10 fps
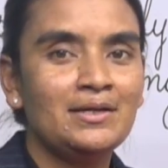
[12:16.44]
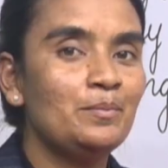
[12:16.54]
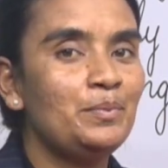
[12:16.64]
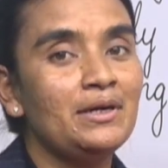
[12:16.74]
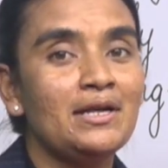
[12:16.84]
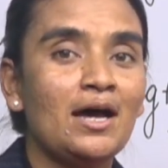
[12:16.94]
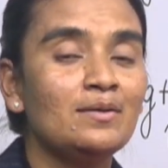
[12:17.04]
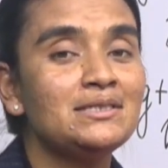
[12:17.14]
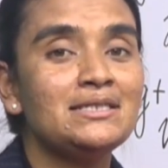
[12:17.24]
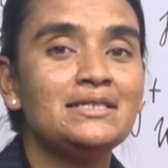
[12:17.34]

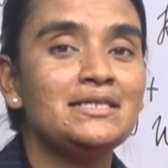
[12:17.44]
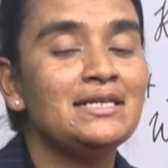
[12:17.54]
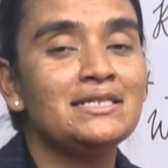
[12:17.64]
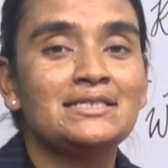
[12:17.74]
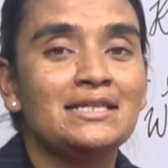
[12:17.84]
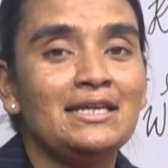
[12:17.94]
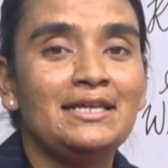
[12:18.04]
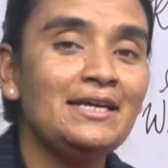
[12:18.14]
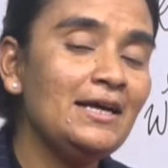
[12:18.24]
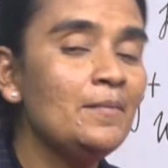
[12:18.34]
Pronounce it
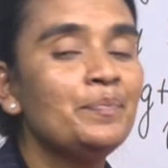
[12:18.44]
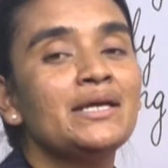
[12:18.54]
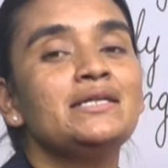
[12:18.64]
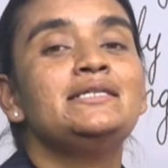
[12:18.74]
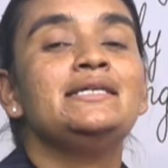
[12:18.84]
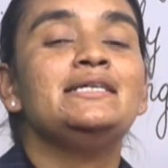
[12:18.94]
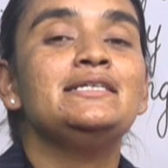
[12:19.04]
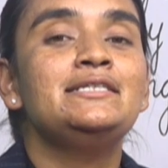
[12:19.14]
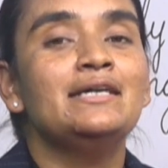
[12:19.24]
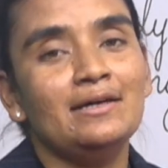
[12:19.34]
easily.
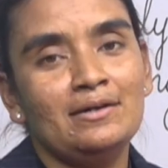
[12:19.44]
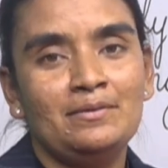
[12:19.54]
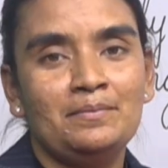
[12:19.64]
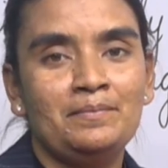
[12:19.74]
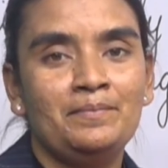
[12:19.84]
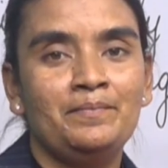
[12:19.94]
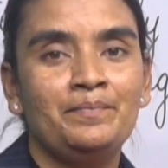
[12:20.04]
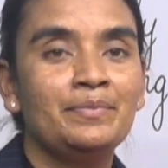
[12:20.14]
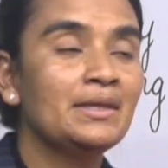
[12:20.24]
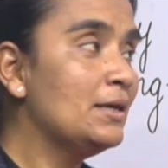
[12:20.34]
Teacher.
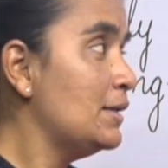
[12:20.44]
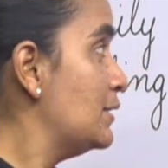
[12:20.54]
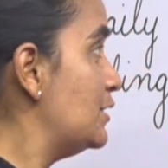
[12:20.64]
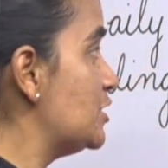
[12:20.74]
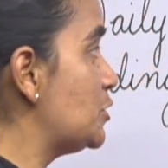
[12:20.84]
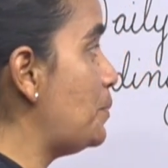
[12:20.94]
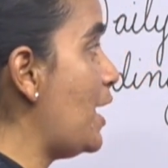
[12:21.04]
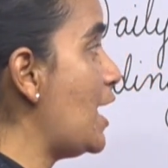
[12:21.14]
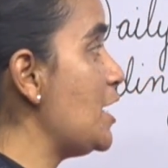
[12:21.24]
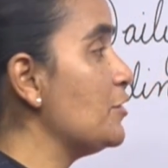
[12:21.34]
The
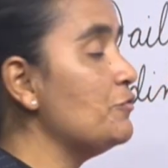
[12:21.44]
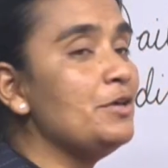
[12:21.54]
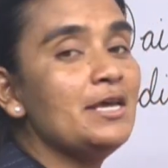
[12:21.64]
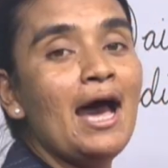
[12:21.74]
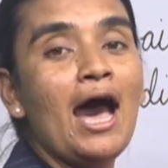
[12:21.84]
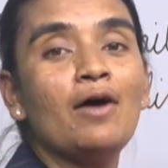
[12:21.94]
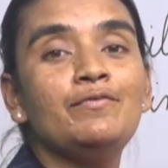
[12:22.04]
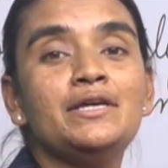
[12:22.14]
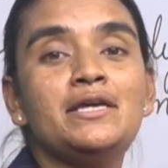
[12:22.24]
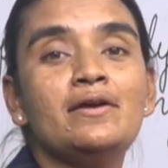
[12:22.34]
spelling we have
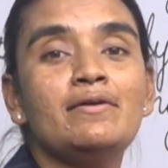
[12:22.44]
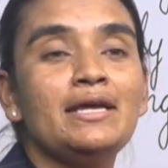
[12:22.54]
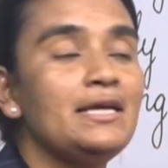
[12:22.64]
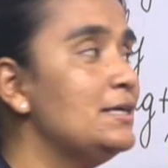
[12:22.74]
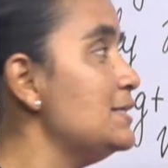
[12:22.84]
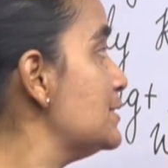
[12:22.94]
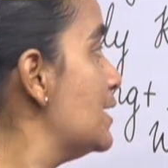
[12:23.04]
here is